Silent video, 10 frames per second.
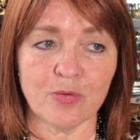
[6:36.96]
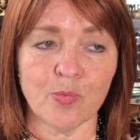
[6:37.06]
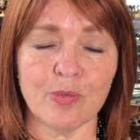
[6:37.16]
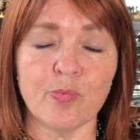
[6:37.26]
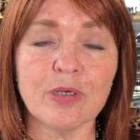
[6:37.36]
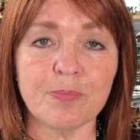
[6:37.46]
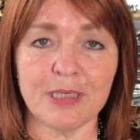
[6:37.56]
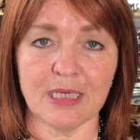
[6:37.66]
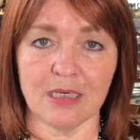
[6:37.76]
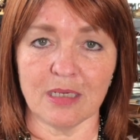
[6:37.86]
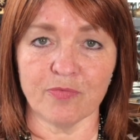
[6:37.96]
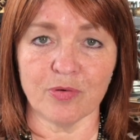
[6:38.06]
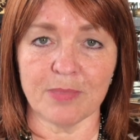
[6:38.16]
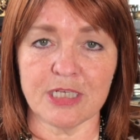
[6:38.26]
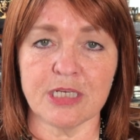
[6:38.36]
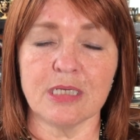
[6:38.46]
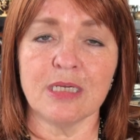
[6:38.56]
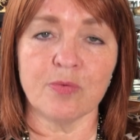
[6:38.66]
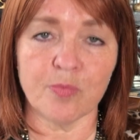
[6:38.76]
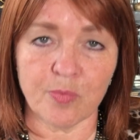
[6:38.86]
we will be getting information.
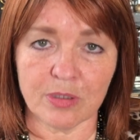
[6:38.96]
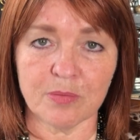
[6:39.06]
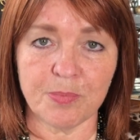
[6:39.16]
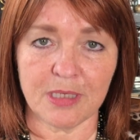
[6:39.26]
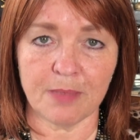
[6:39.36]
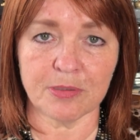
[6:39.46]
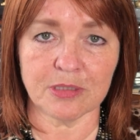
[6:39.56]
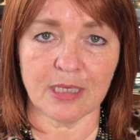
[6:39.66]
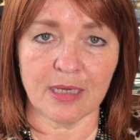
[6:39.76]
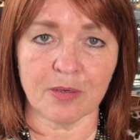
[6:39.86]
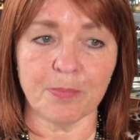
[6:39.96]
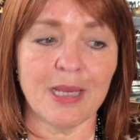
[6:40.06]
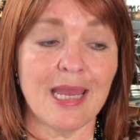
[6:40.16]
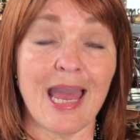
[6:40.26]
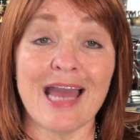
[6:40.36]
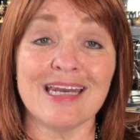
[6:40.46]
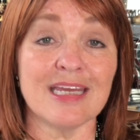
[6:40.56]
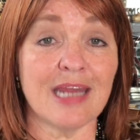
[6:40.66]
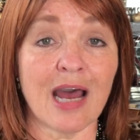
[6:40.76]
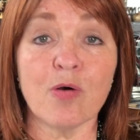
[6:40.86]
It will be able to help, and
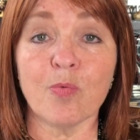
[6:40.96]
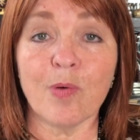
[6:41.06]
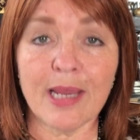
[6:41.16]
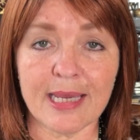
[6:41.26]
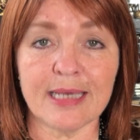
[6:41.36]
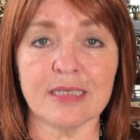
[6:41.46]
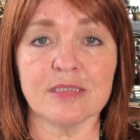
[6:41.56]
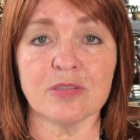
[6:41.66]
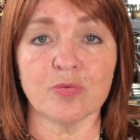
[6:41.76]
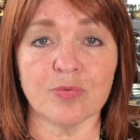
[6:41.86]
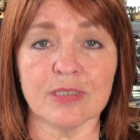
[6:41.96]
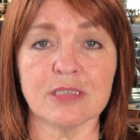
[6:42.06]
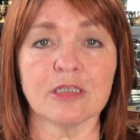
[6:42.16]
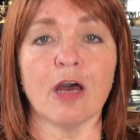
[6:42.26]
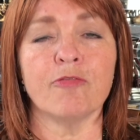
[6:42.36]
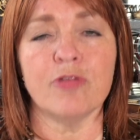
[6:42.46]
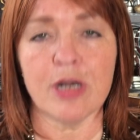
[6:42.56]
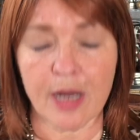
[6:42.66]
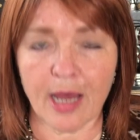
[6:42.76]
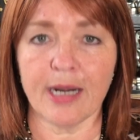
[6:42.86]
it outweighs the risk of
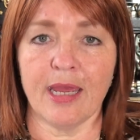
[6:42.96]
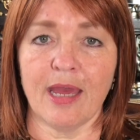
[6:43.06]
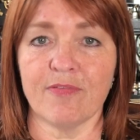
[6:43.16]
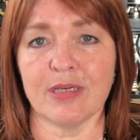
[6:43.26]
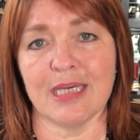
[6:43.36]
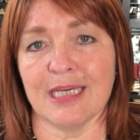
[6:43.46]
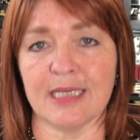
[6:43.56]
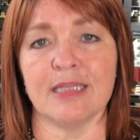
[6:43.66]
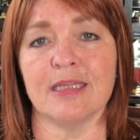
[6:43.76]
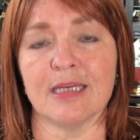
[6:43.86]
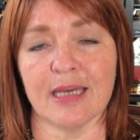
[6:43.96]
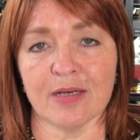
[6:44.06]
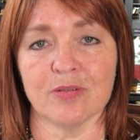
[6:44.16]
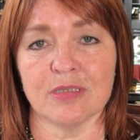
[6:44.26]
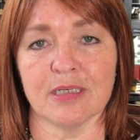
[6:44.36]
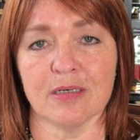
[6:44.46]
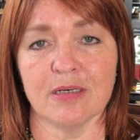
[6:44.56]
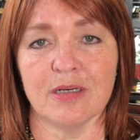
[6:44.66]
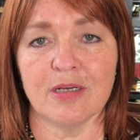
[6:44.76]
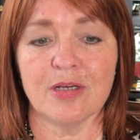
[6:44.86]
not having anything out there.
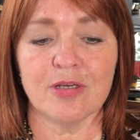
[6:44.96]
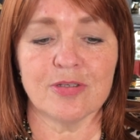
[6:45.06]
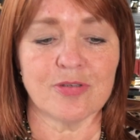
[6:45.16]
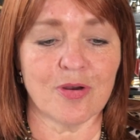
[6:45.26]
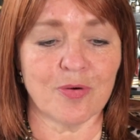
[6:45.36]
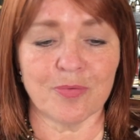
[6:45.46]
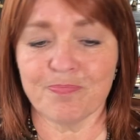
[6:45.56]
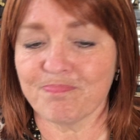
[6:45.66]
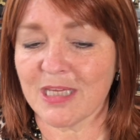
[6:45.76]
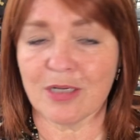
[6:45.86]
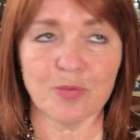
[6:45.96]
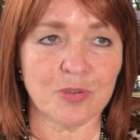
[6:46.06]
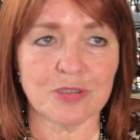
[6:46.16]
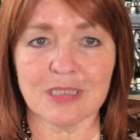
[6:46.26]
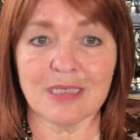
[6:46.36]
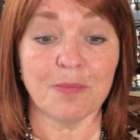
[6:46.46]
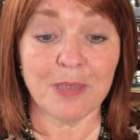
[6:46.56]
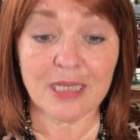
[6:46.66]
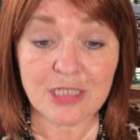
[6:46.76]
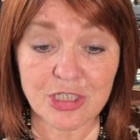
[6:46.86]
So, in other words, in a
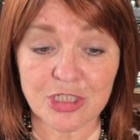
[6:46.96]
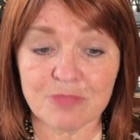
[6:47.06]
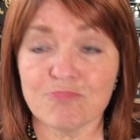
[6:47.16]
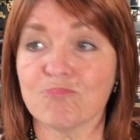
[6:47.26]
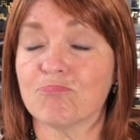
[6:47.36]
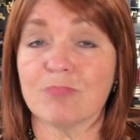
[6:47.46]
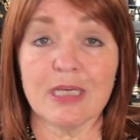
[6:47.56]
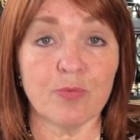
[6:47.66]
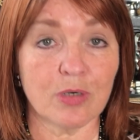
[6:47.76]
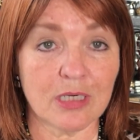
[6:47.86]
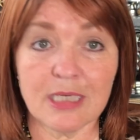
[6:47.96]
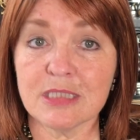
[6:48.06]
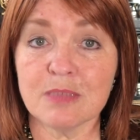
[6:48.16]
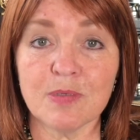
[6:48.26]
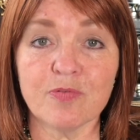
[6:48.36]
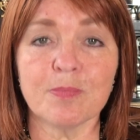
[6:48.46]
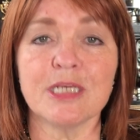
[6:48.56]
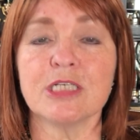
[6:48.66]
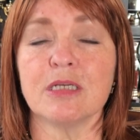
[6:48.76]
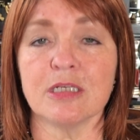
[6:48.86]
pinch, we're going to get some
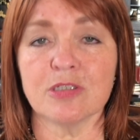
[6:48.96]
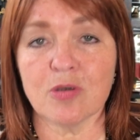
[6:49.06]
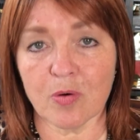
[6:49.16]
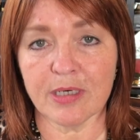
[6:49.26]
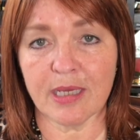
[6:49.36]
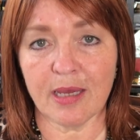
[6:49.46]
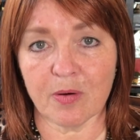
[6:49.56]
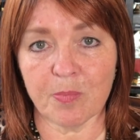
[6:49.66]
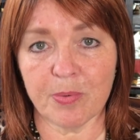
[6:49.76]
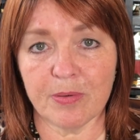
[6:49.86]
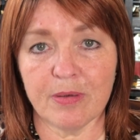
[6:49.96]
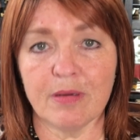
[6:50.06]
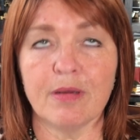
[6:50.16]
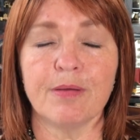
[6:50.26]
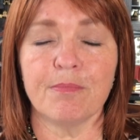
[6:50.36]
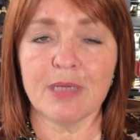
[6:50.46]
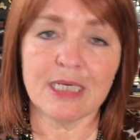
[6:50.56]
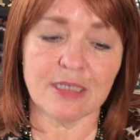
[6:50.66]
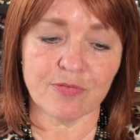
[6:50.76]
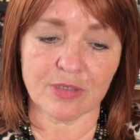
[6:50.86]
information. It's going to help
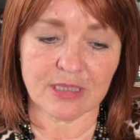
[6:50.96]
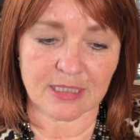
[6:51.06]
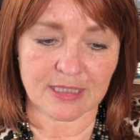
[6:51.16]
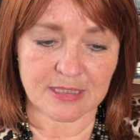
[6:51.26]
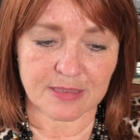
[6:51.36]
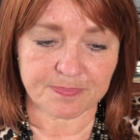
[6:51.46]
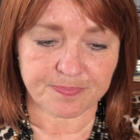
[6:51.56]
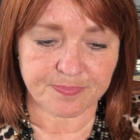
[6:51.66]
many different things.